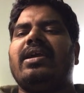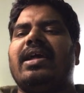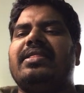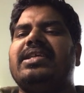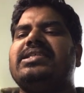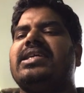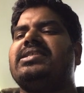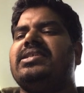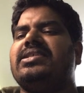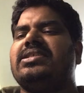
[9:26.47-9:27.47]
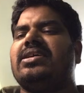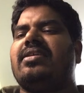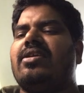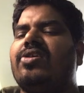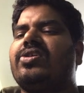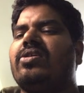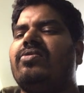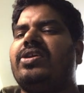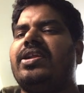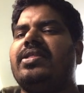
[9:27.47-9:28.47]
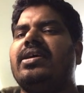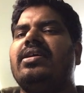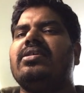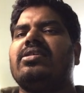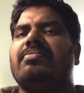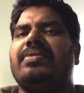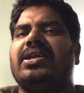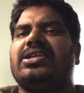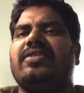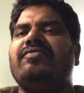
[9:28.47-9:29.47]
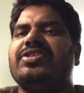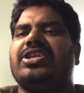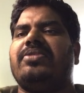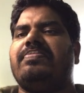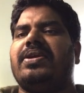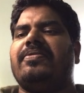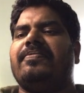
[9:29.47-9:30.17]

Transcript: and these exchanges are not counted in the computation of GDP.